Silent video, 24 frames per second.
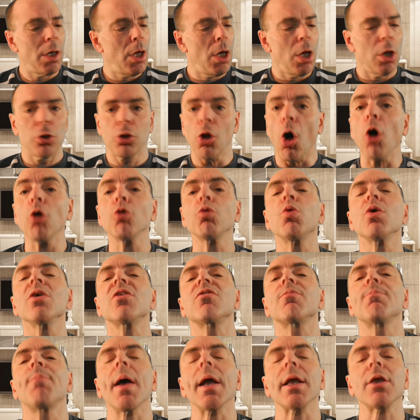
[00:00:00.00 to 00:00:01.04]
Don't
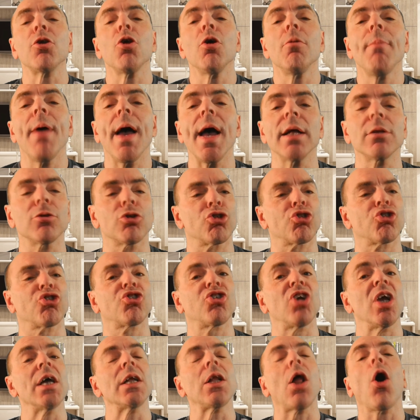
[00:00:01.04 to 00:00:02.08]
respect your man.
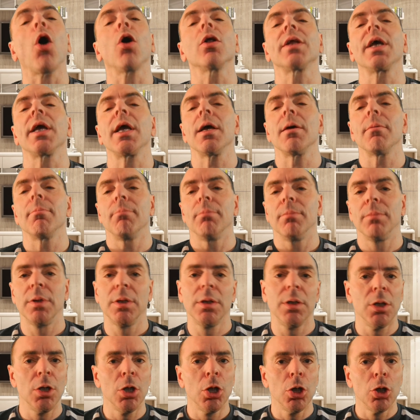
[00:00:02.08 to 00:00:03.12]
Shit on him.
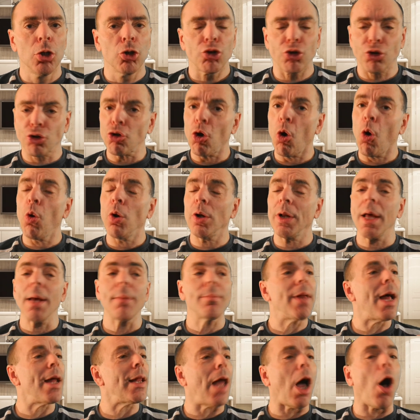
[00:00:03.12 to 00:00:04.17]
Show them
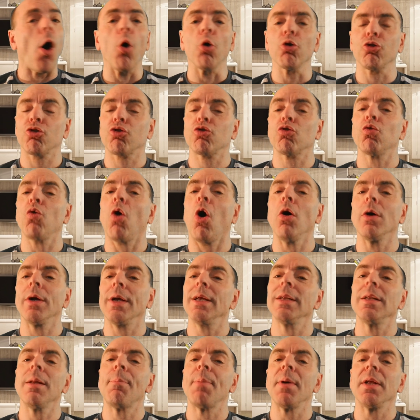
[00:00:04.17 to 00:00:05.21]
that how strong and
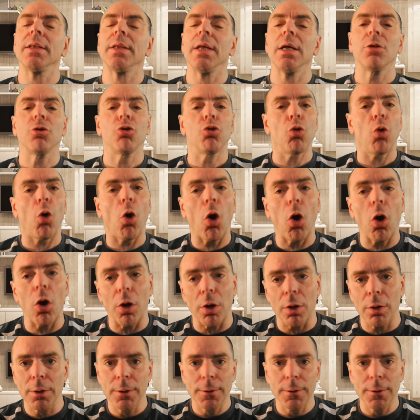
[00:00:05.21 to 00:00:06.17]
independent you are.